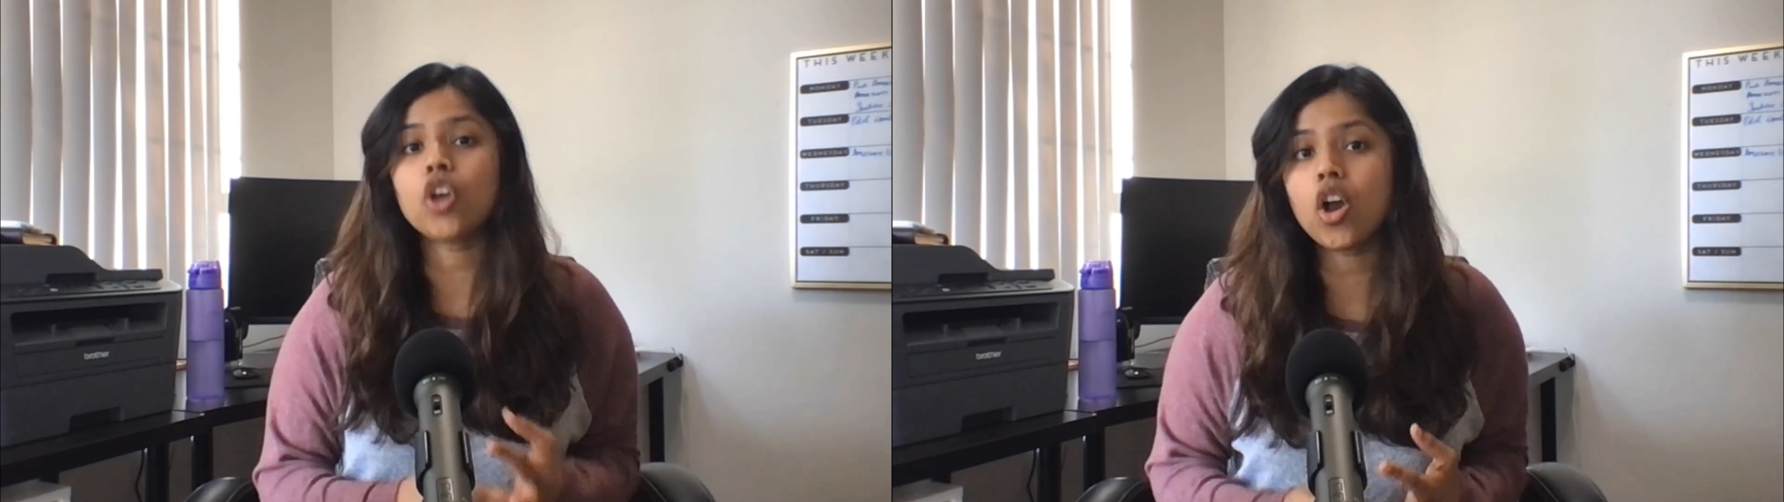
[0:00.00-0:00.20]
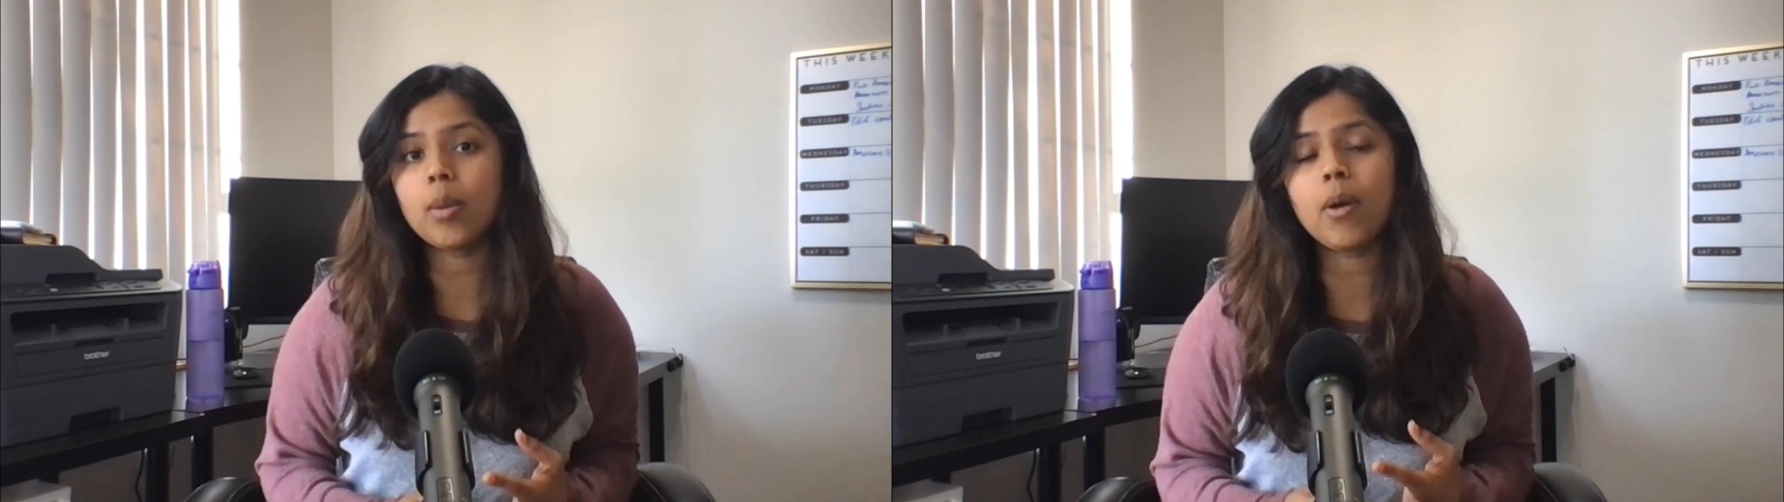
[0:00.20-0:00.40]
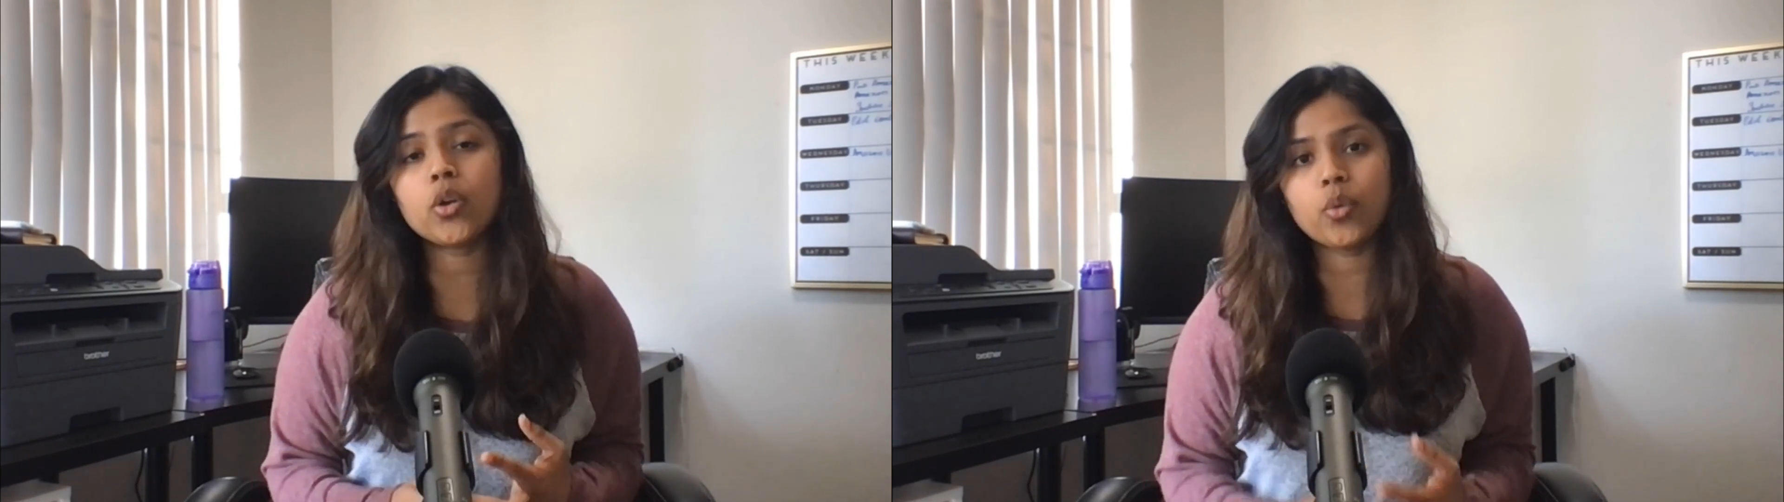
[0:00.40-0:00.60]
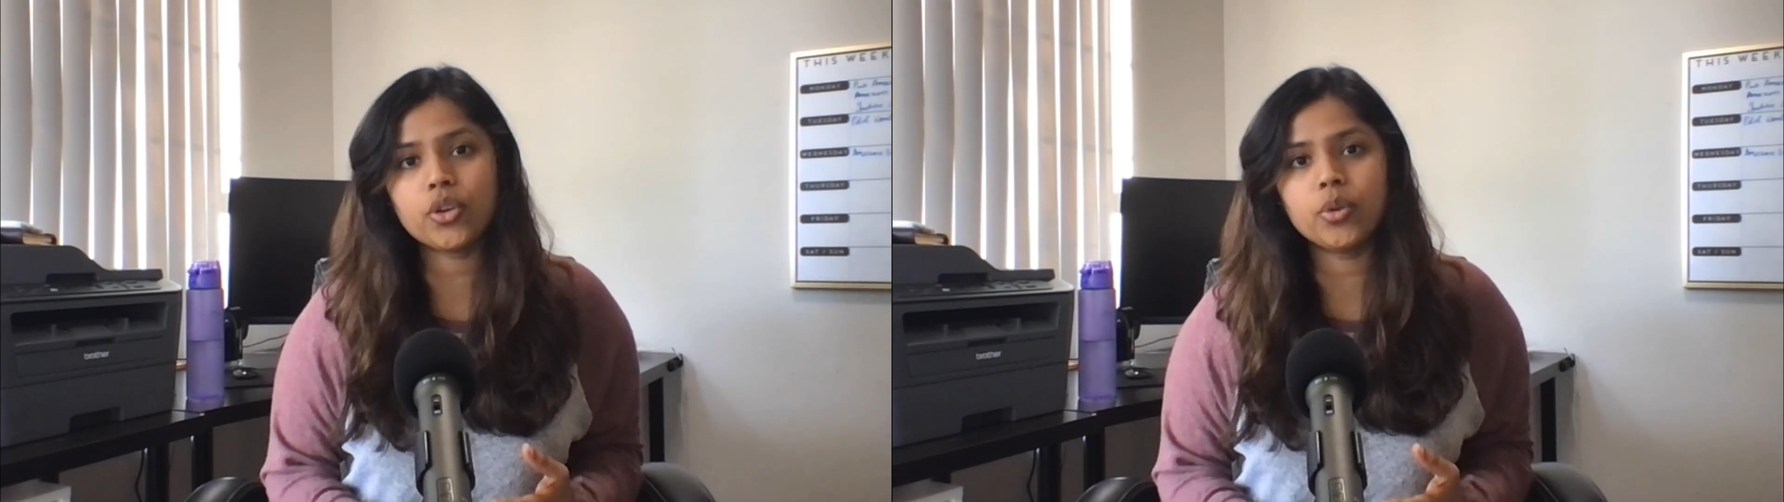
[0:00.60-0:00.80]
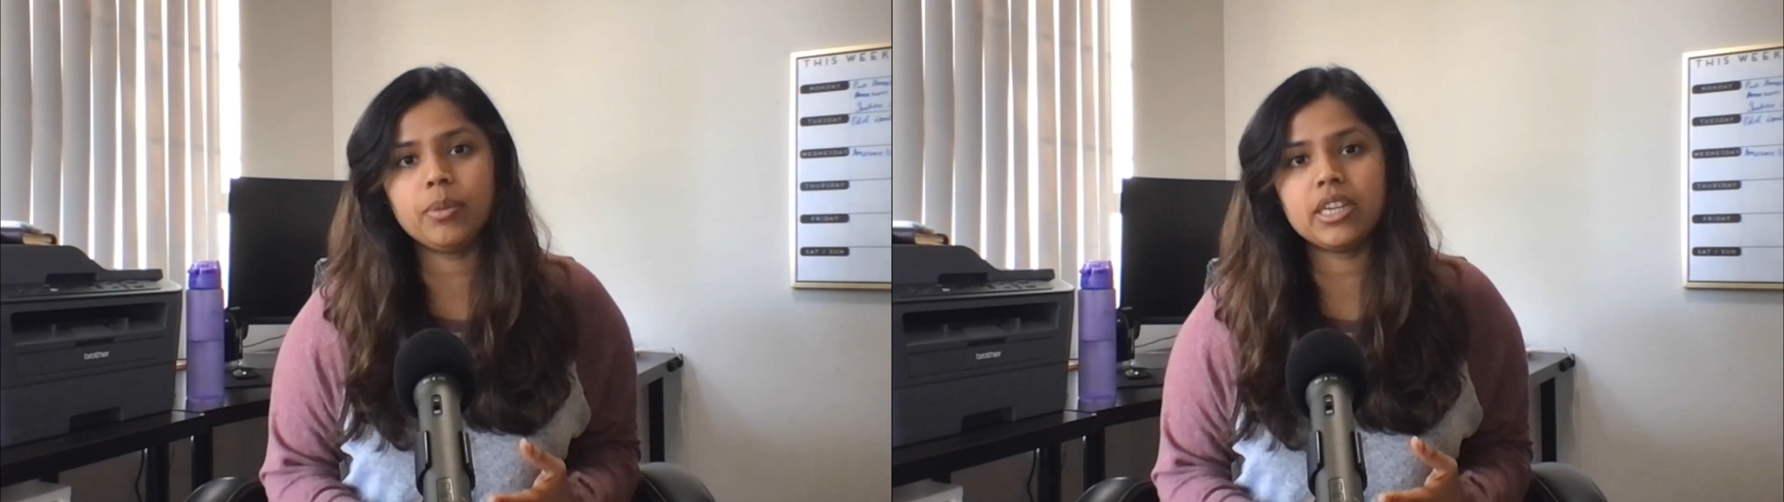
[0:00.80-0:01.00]
Talk about what
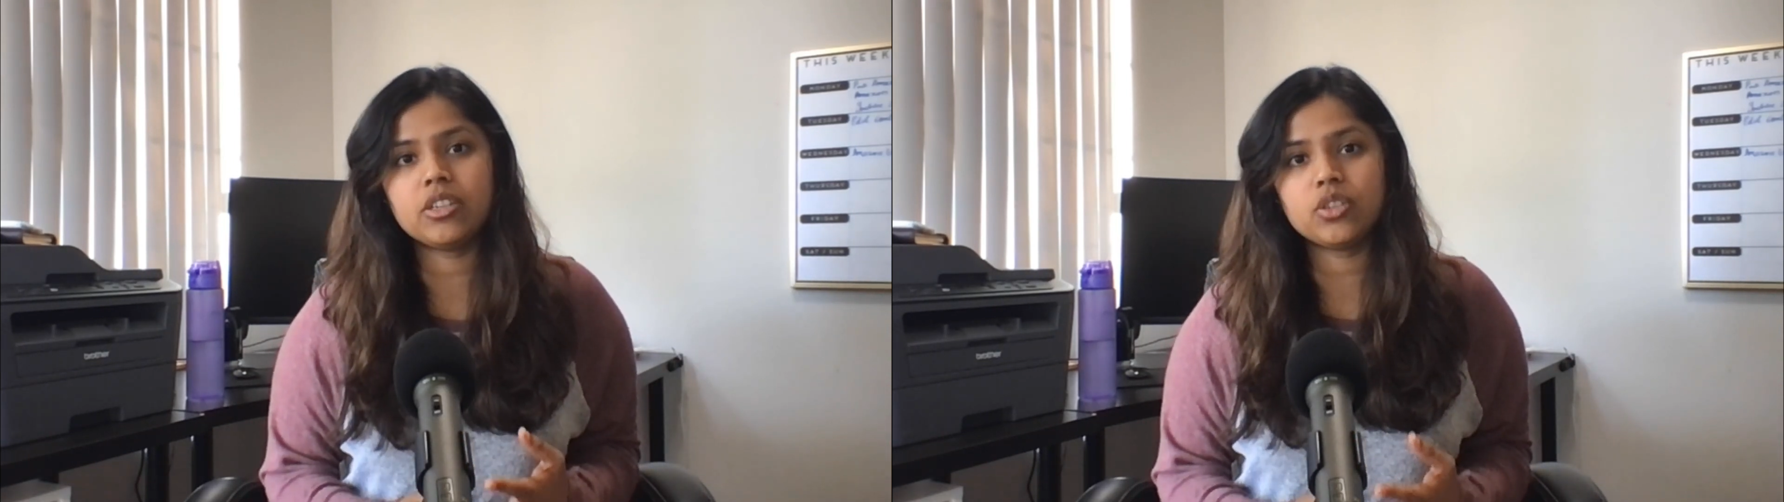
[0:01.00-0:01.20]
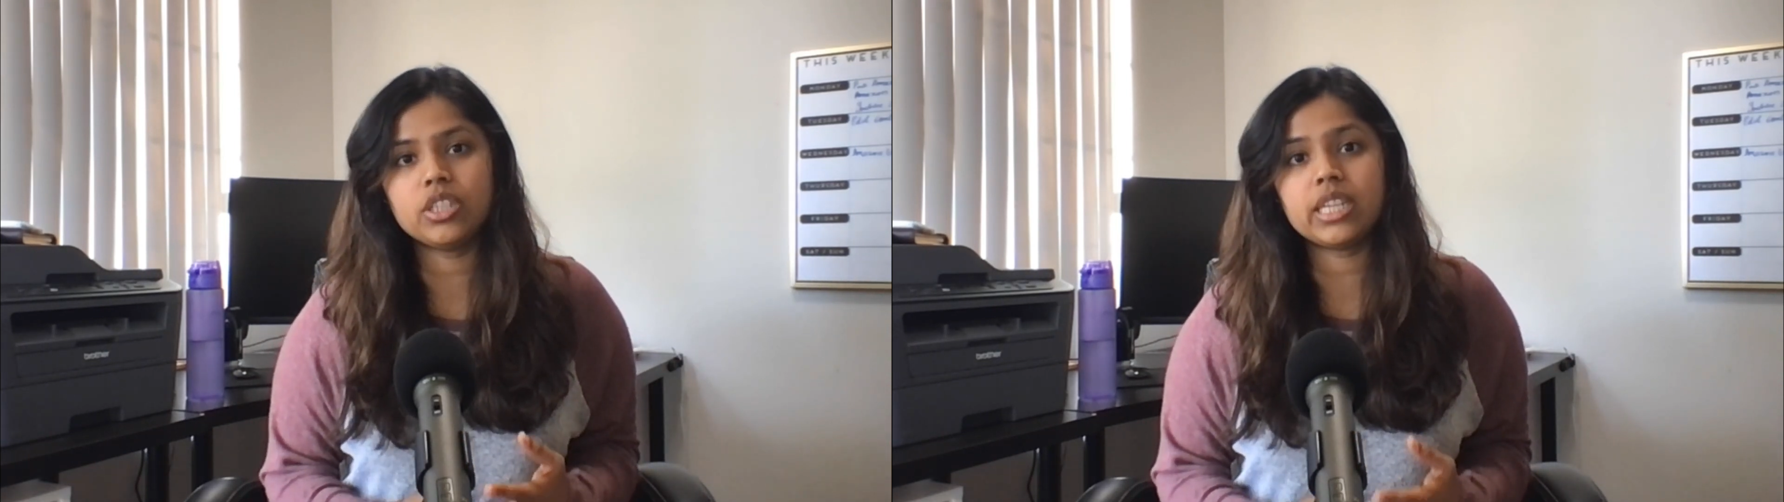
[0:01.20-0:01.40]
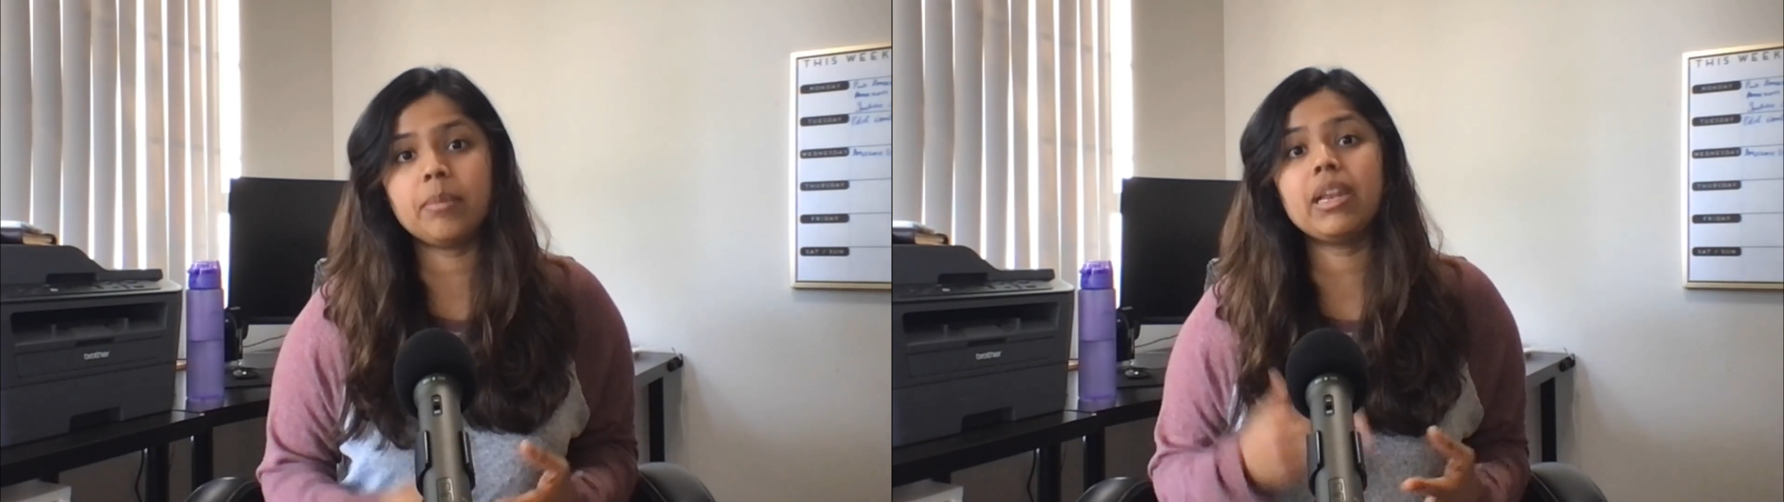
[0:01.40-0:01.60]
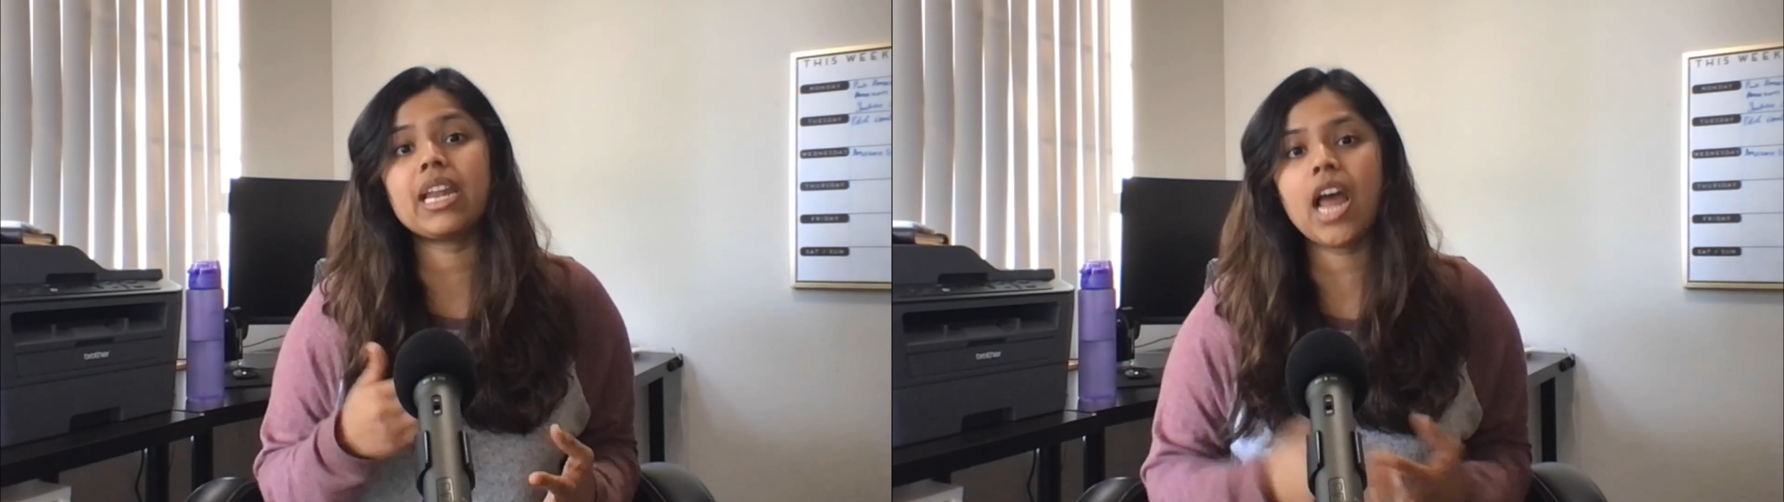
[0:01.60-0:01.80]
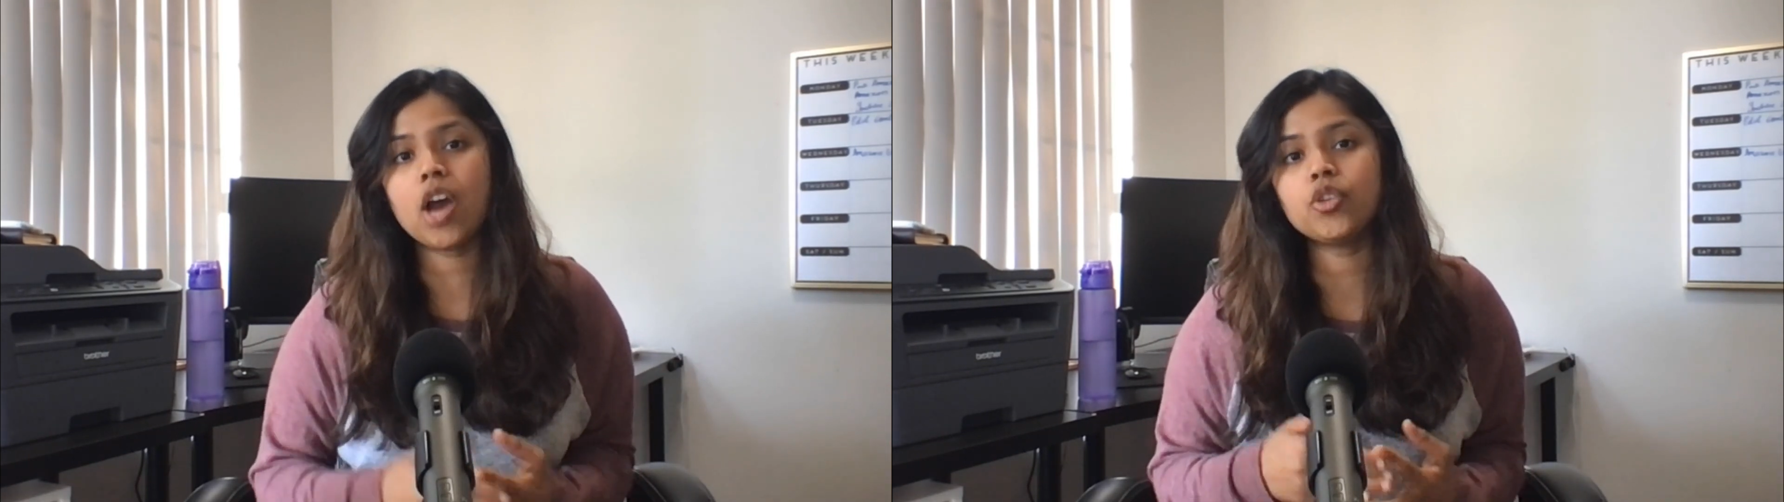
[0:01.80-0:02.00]
you bring to the table
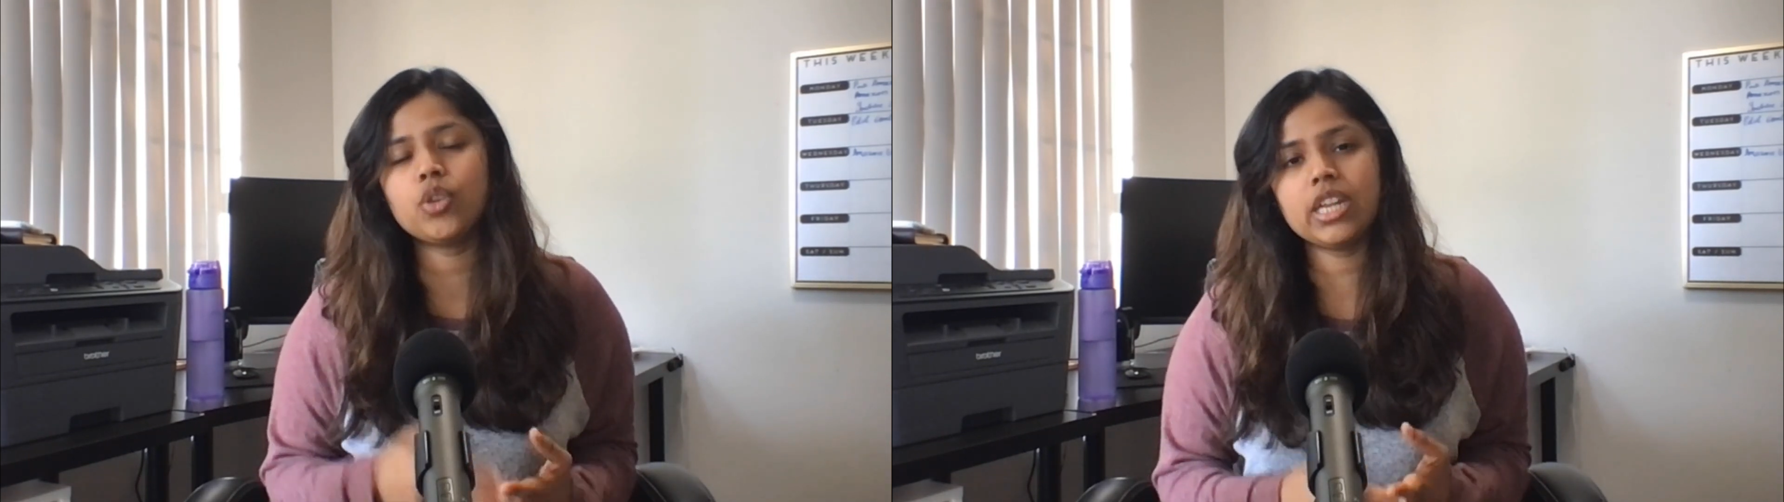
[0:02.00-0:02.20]
and how you